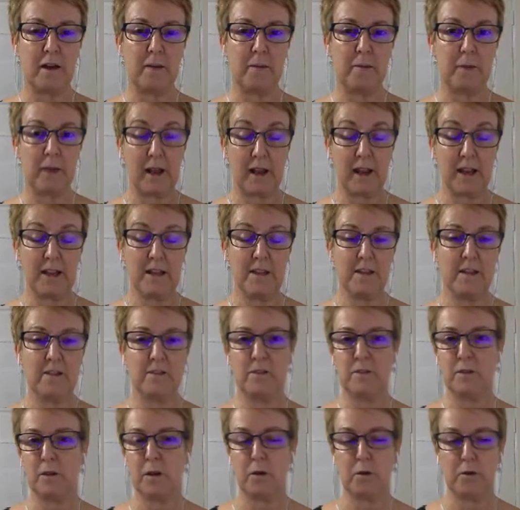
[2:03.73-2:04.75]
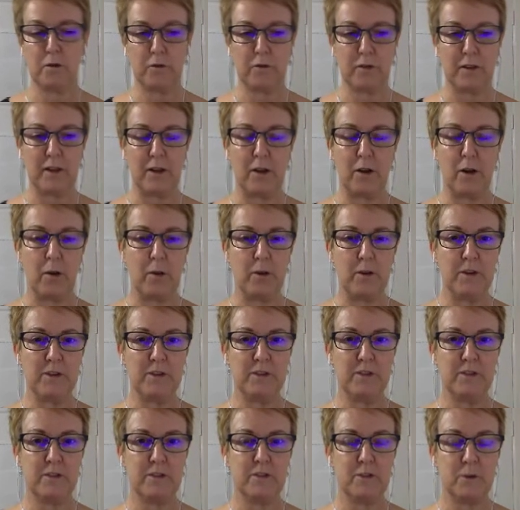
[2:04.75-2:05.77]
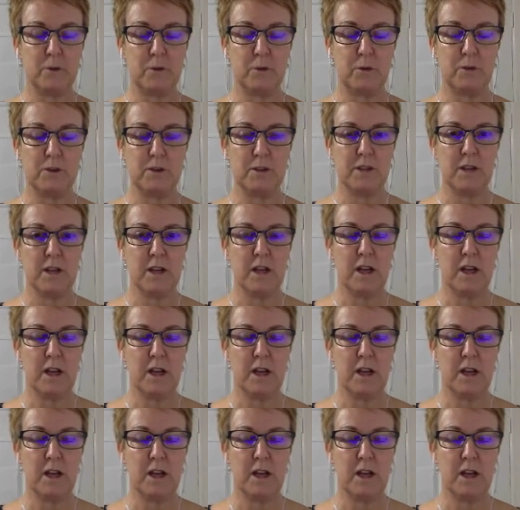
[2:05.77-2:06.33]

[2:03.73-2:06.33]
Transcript: plugin. There's a lot of e-commerce stores